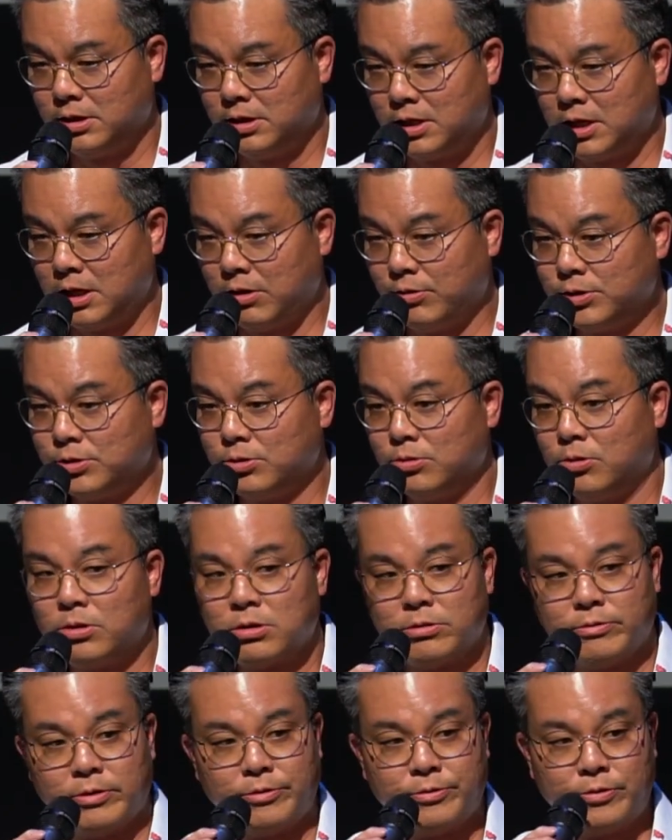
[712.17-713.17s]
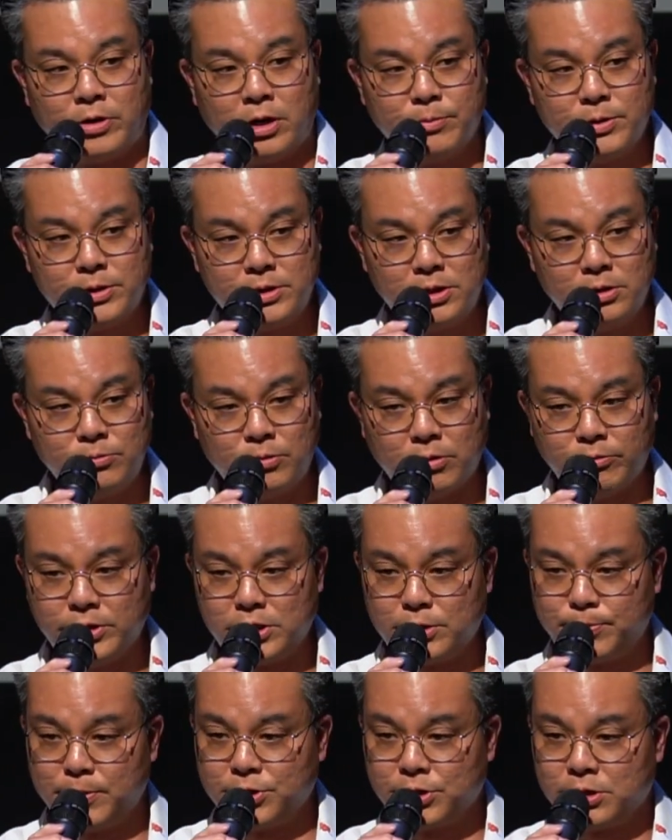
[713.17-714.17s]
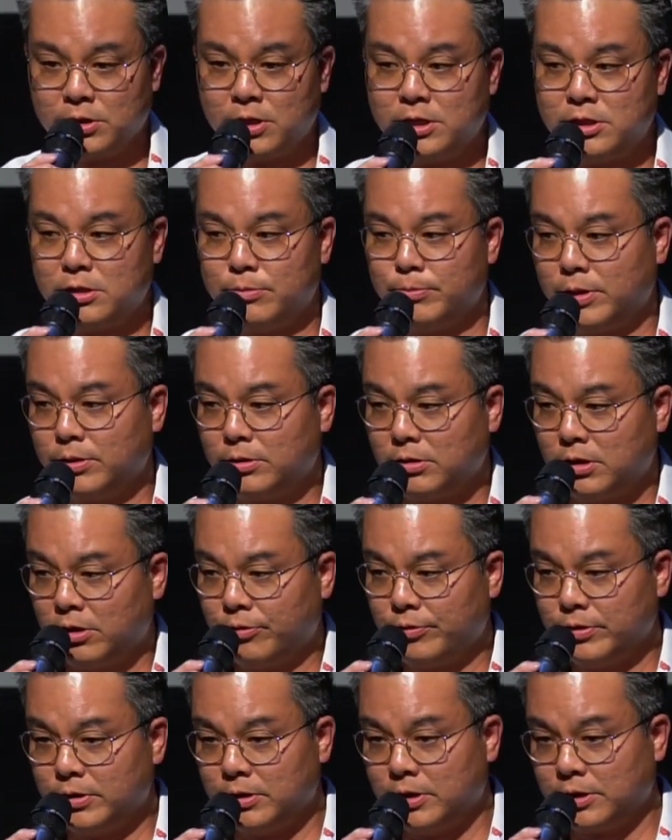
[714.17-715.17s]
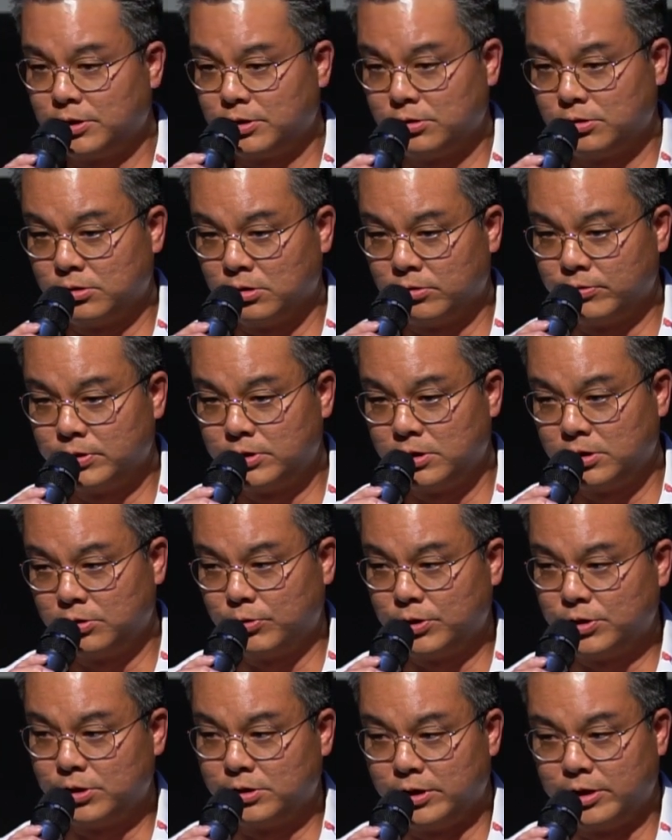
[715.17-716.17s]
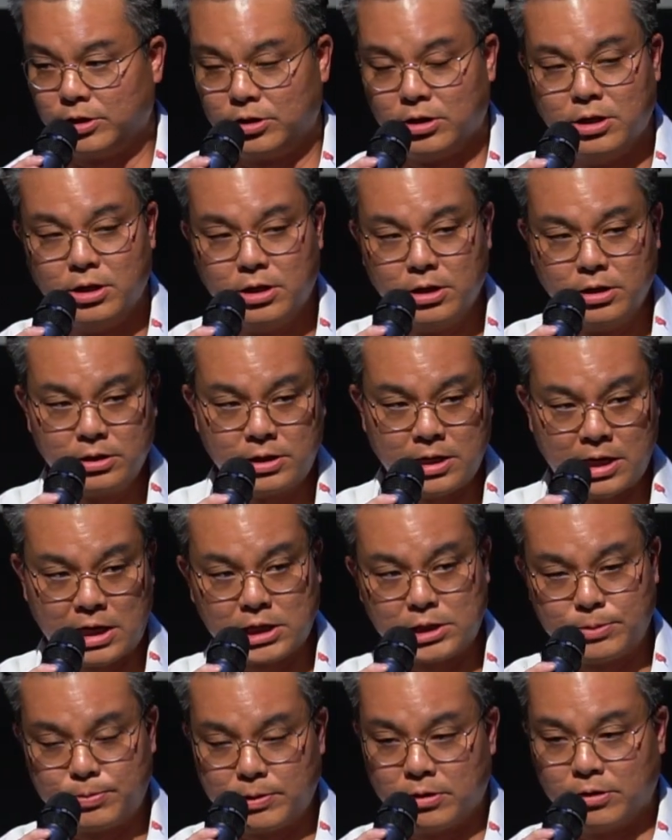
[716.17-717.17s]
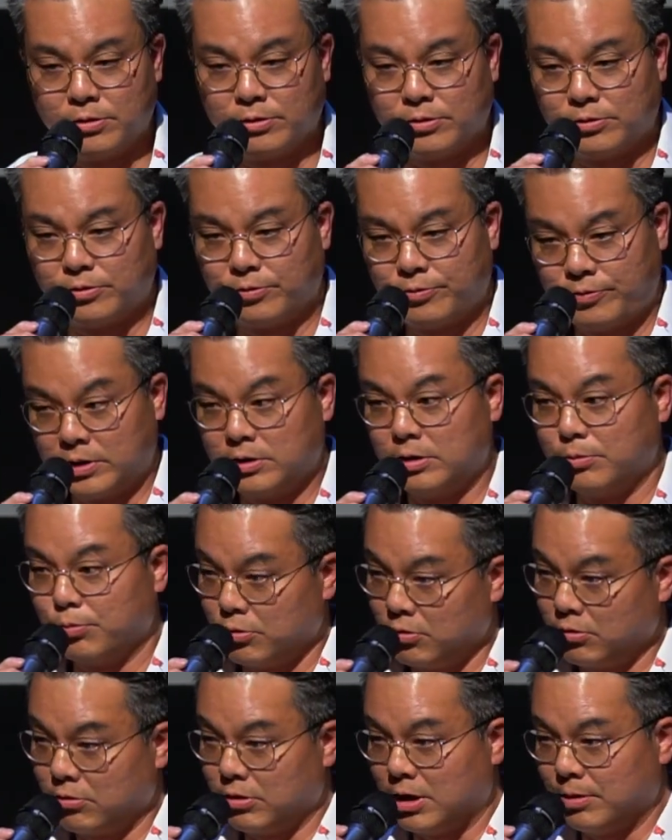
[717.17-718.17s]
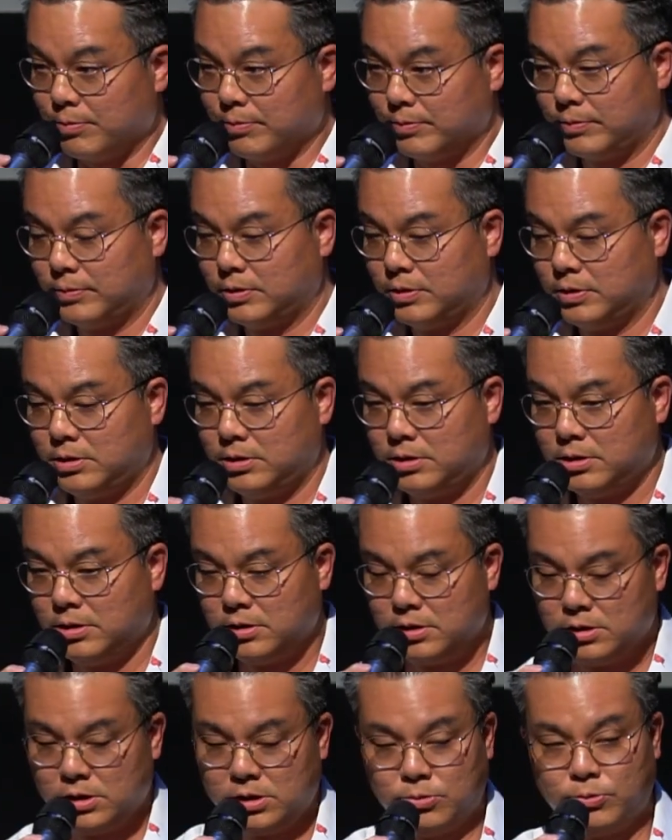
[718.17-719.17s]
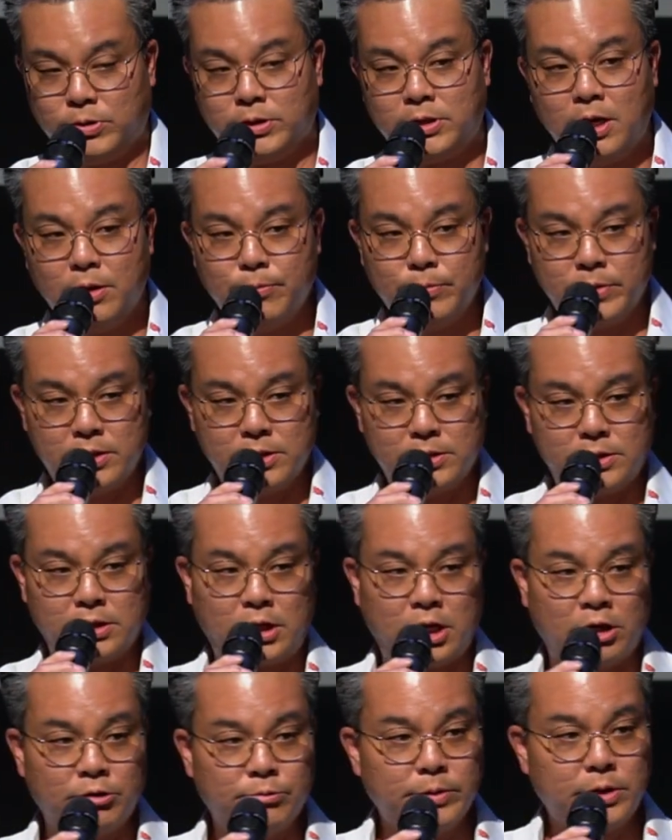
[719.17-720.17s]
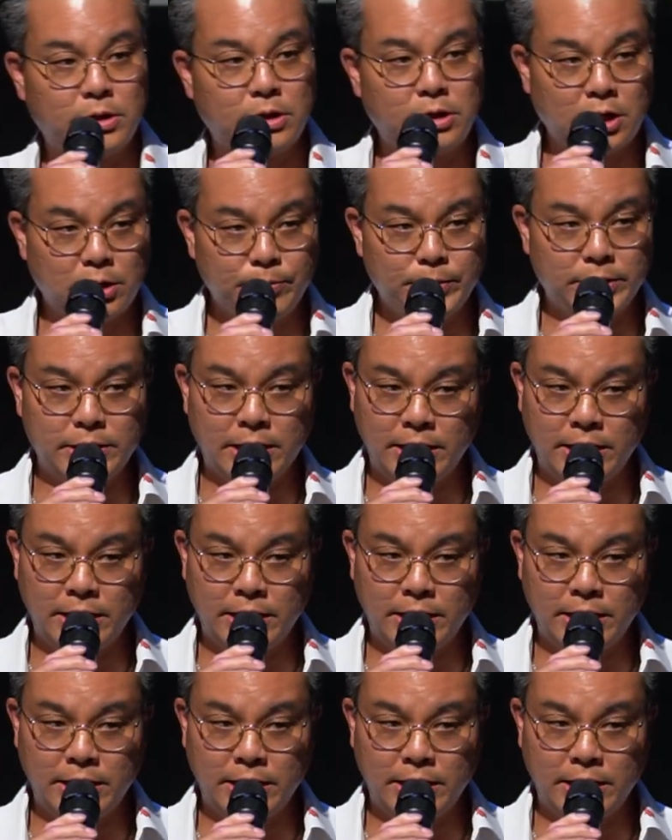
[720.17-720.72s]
I was the owner of a pharmacy where we specialize in mental health and addiction services, which is a taxpayer-funded program. So what that meant is the government can come in